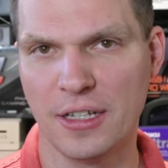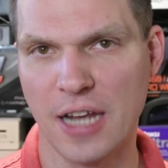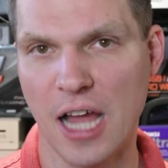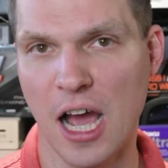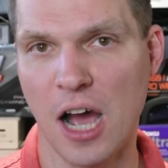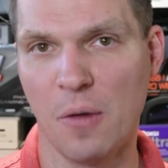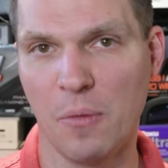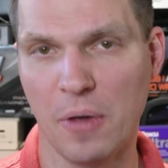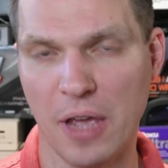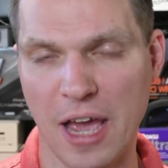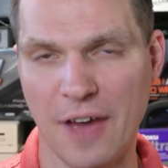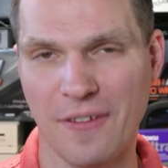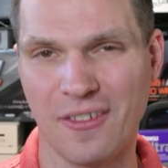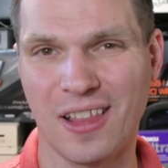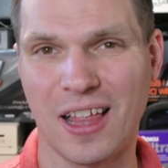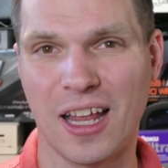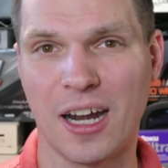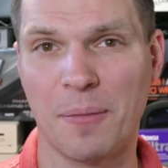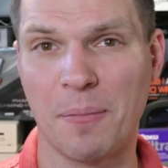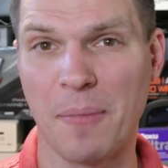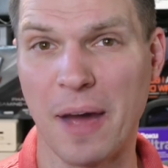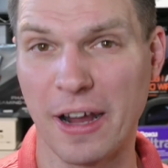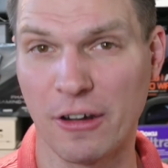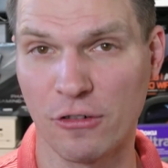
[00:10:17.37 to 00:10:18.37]
Now we have a
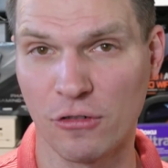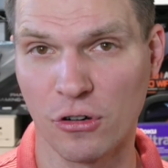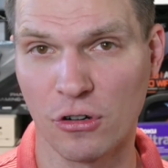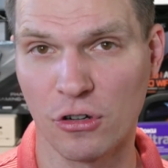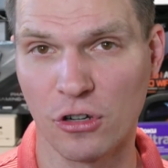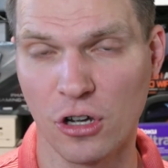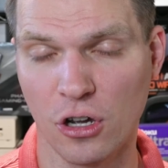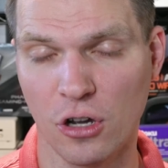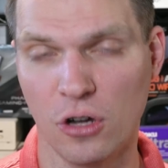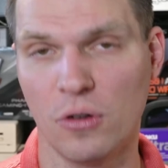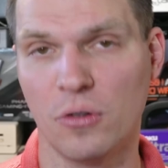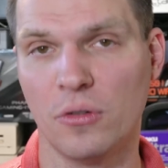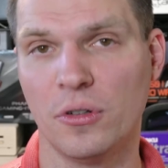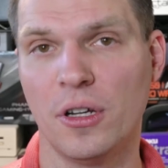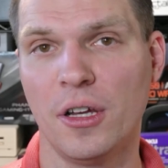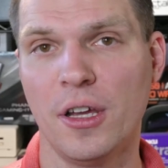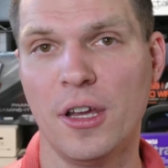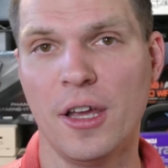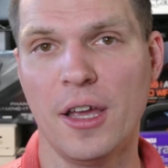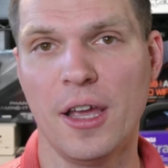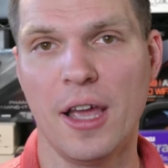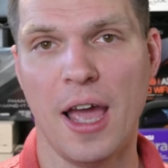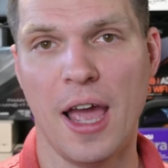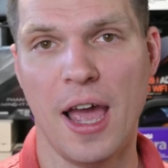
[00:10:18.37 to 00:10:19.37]
lot of microcode,
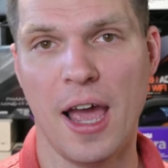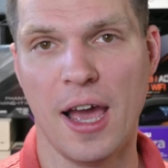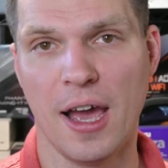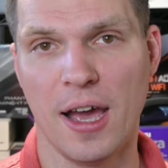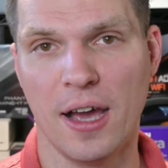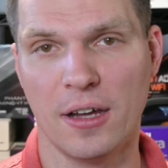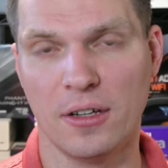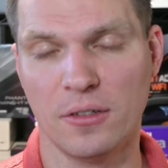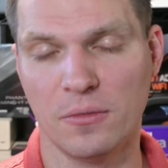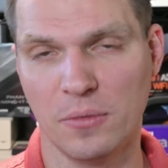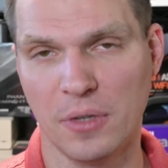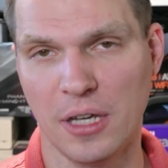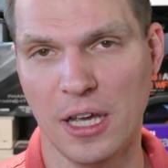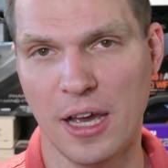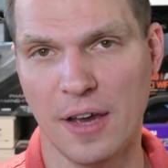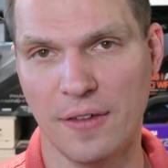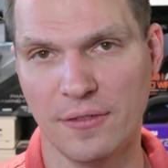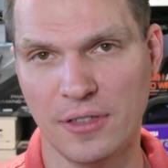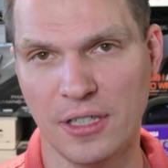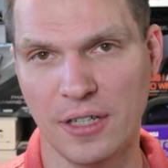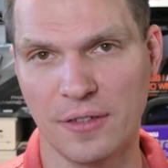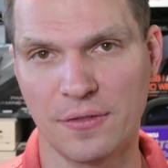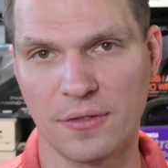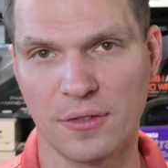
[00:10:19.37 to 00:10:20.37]
and we
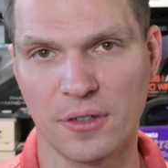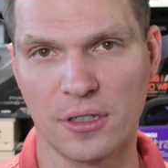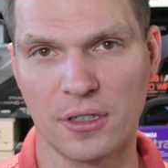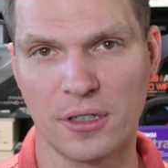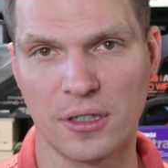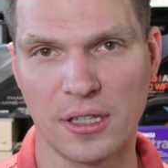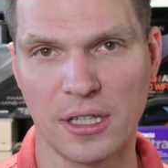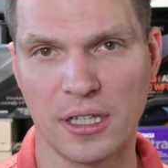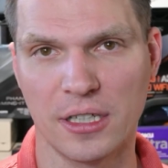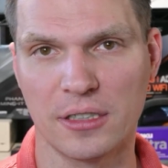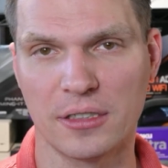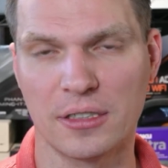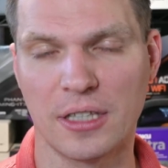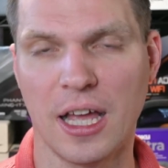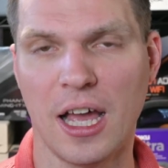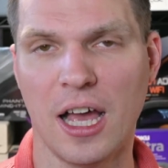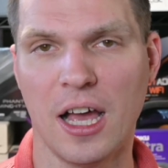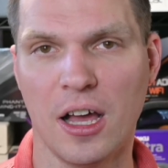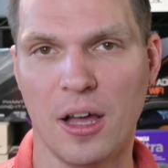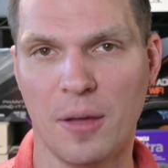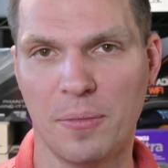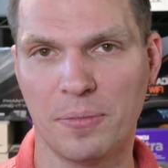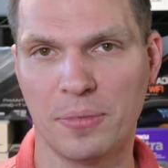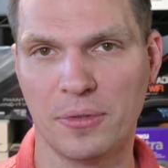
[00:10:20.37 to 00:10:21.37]
have different things to
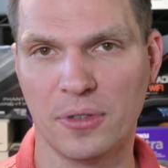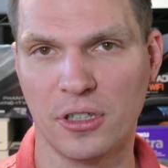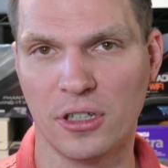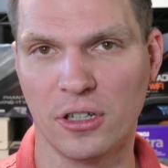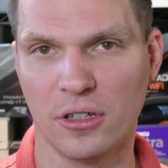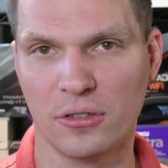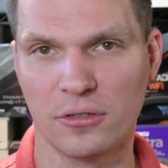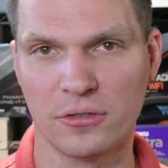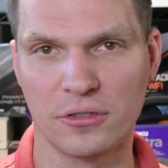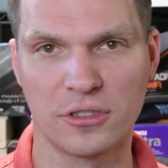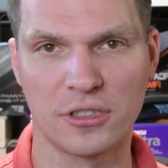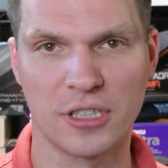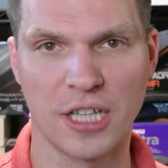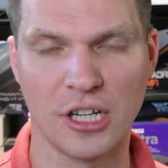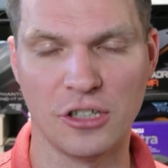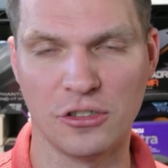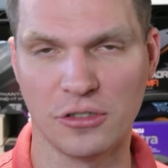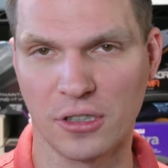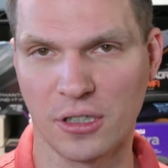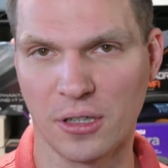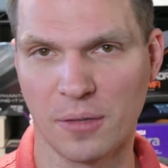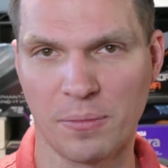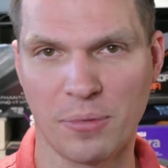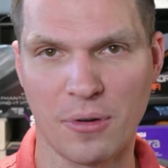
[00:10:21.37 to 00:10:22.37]
help, you know,
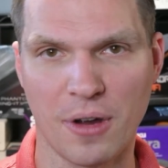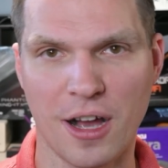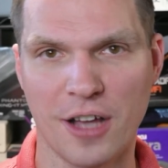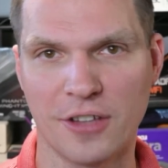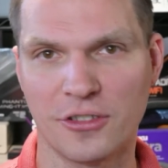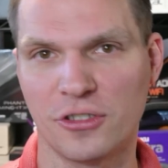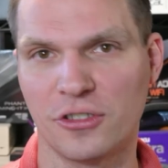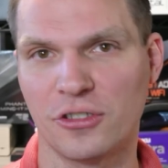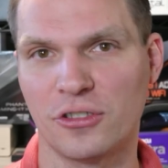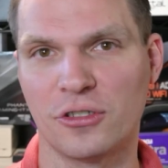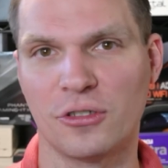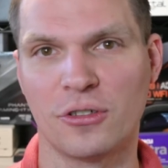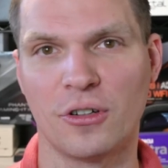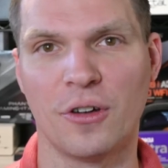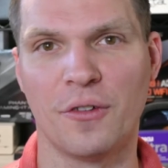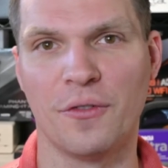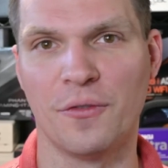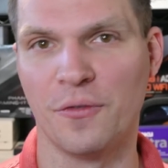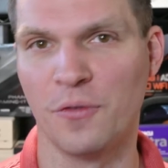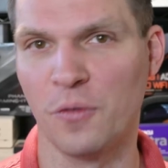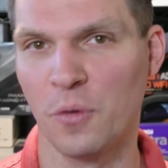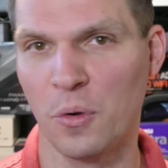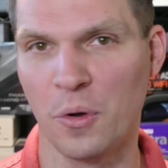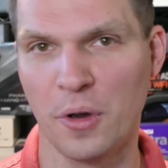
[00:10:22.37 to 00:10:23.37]
scheduling the processor,
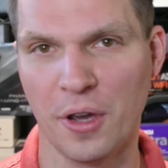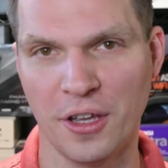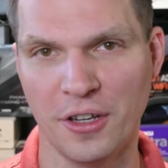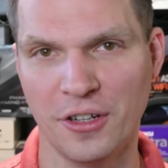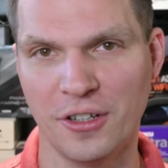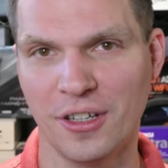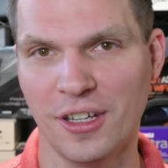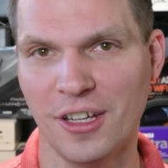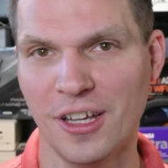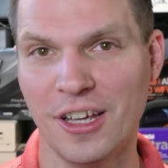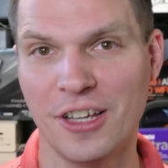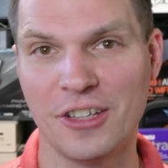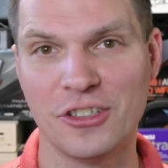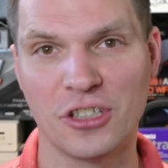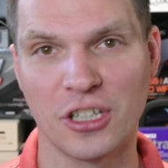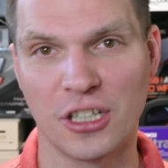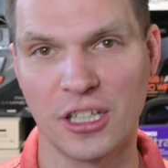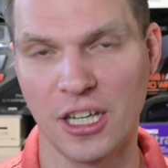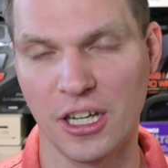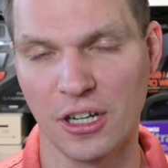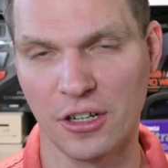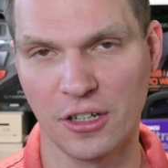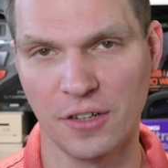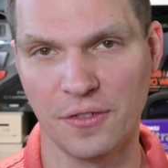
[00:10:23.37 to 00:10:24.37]
avoid
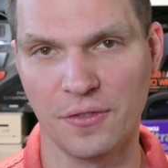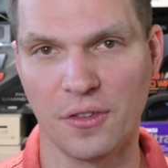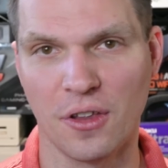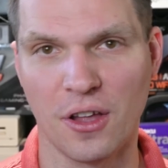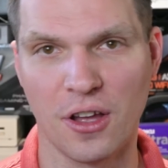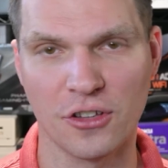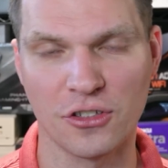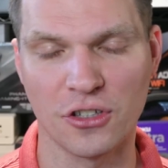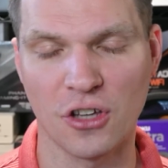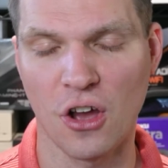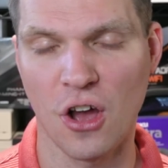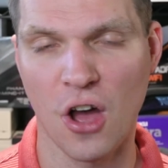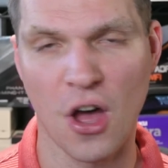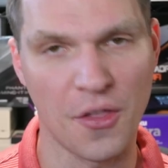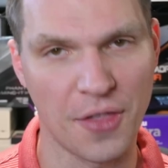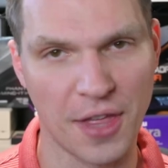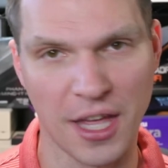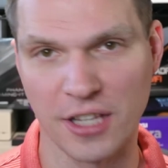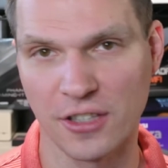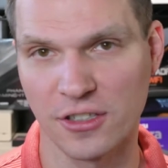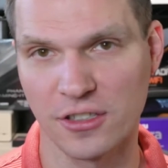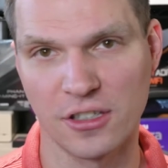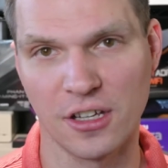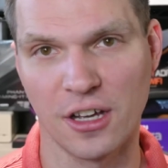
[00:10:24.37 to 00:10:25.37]
security flaws, all
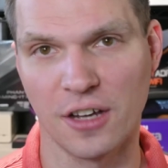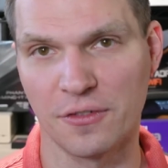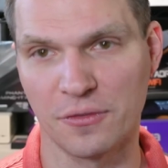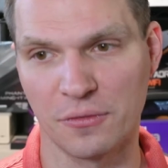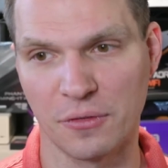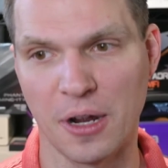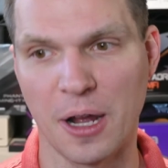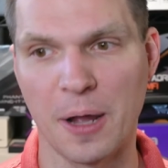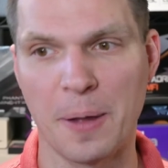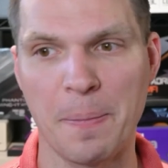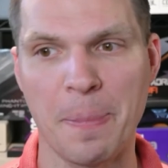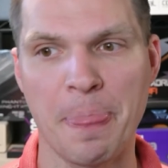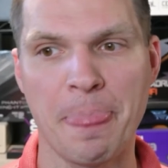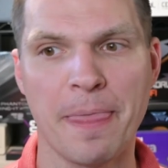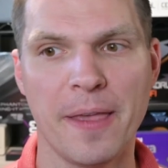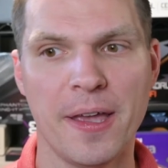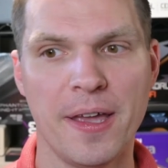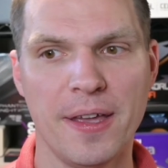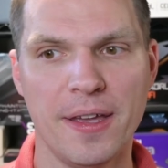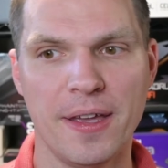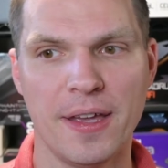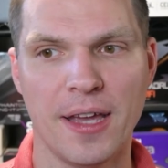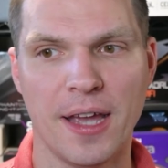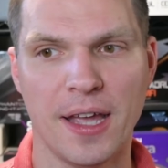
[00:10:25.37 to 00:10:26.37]
that stuff, right,
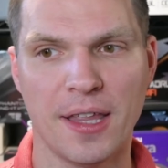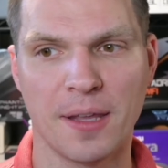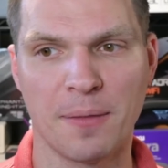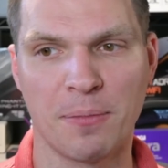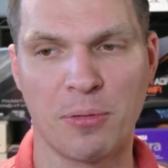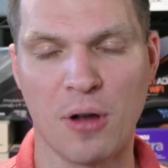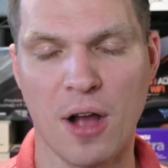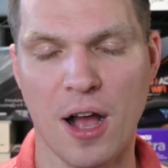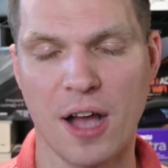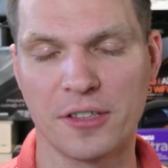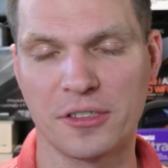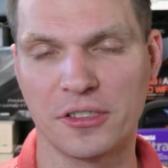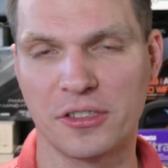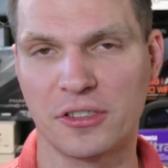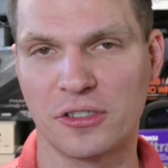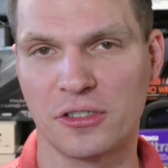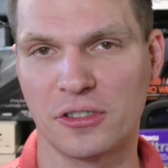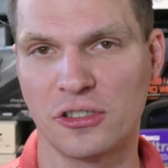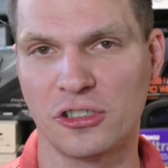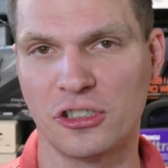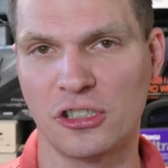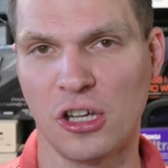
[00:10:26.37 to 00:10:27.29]
in the processor.